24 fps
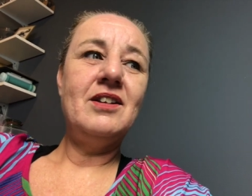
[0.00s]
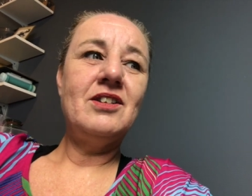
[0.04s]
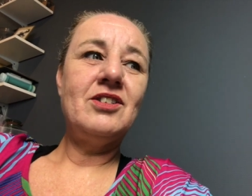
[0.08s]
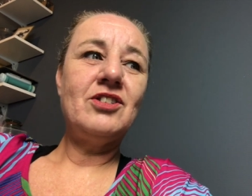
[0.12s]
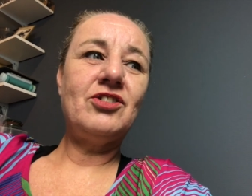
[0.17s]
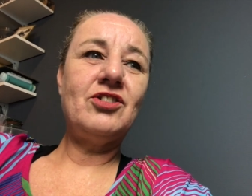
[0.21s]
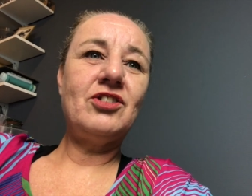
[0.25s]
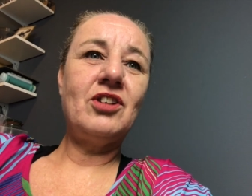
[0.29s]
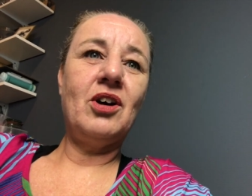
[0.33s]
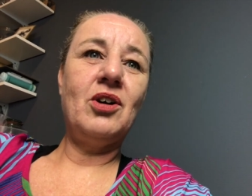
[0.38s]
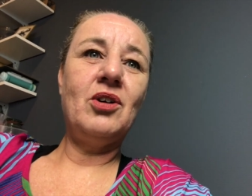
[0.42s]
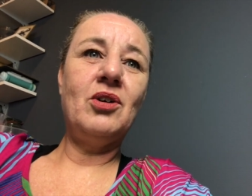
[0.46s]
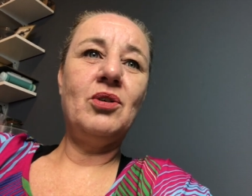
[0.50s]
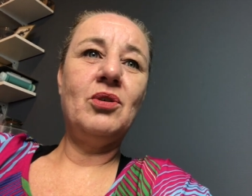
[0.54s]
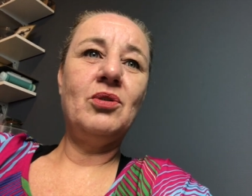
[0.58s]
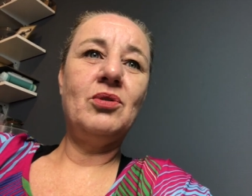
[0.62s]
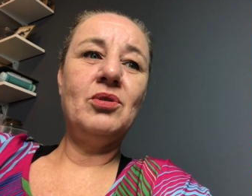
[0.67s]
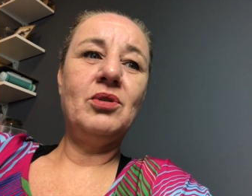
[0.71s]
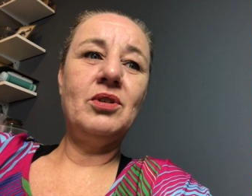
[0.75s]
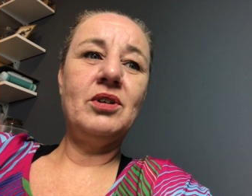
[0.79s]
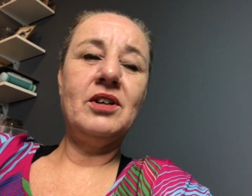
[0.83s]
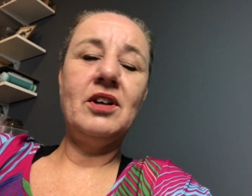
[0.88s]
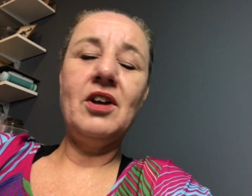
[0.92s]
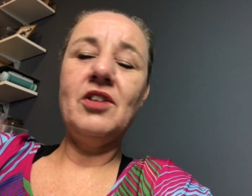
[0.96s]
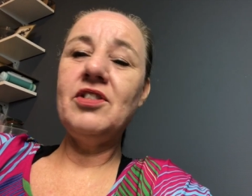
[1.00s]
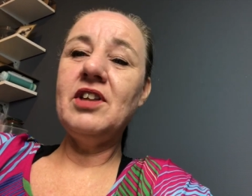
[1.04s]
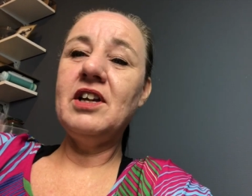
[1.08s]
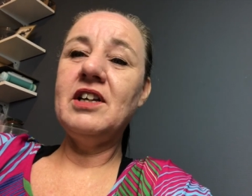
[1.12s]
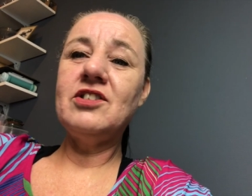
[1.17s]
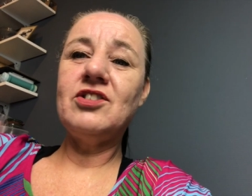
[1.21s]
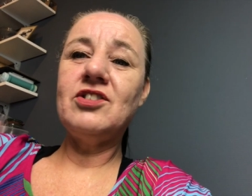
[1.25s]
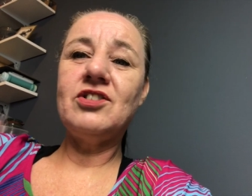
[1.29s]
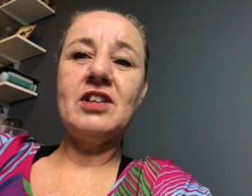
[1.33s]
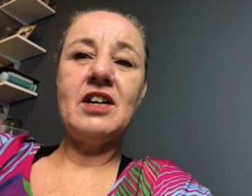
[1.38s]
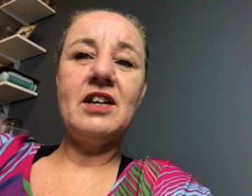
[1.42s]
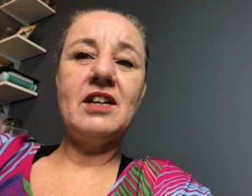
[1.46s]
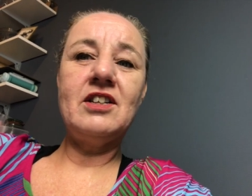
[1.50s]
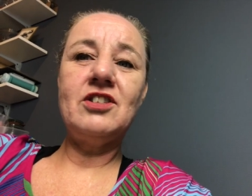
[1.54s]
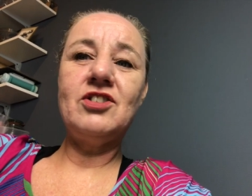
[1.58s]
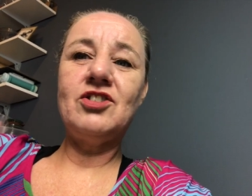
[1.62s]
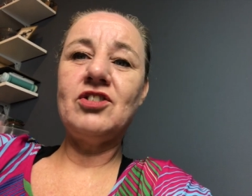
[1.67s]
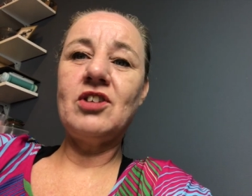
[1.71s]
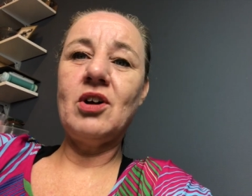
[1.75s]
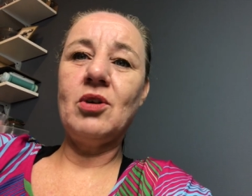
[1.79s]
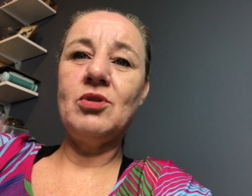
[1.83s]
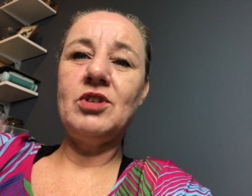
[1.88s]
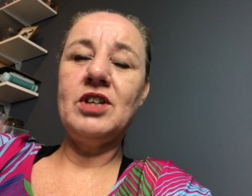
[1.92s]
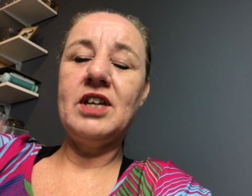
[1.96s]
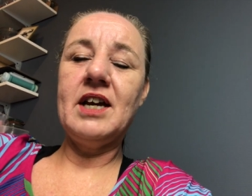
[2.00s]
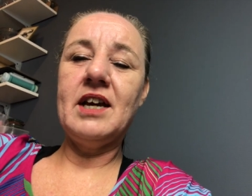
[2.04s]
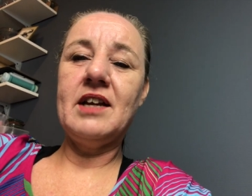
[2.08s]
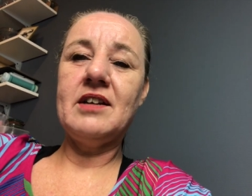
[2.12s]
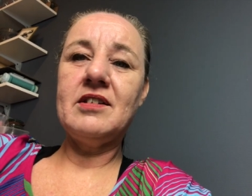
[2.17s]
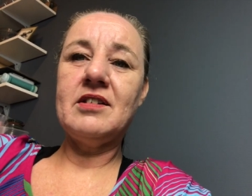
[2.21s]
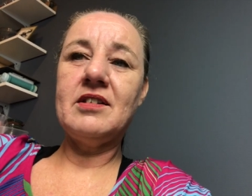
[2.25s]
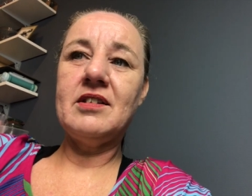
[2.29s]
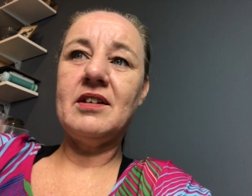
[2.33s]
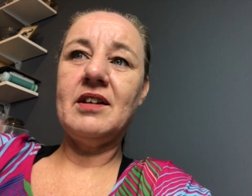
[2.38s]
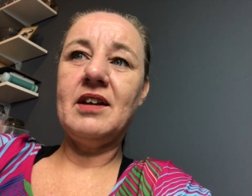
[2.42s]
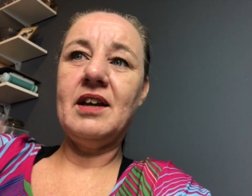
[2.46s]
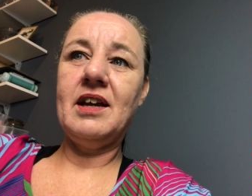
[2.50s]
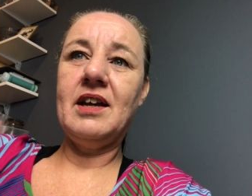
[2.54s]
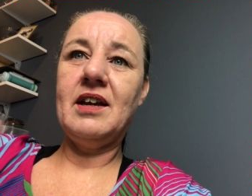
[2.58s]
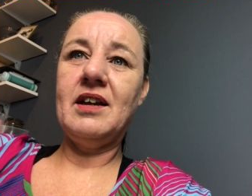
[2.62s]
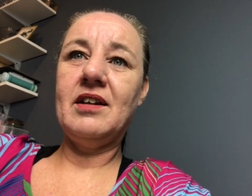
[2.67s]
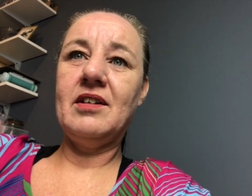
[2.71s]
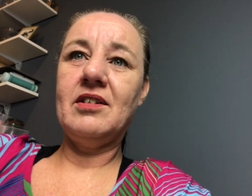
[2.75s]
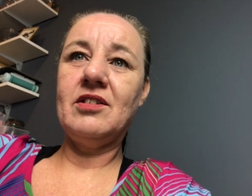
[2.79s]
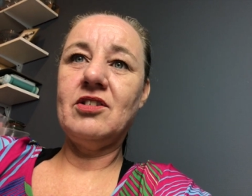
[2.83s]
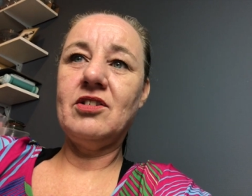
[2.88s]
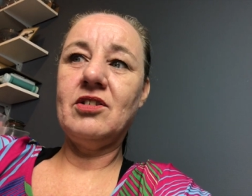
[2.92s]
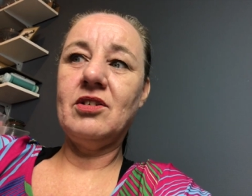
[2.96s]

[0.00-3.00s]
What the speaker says: So nothing's set in stone yet, and